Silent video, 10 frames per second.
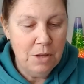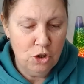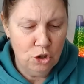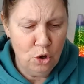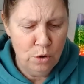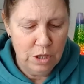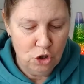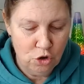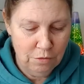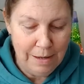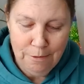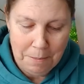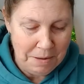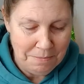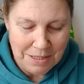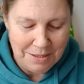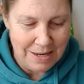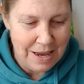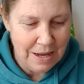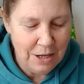So the tree remembers. Yeah,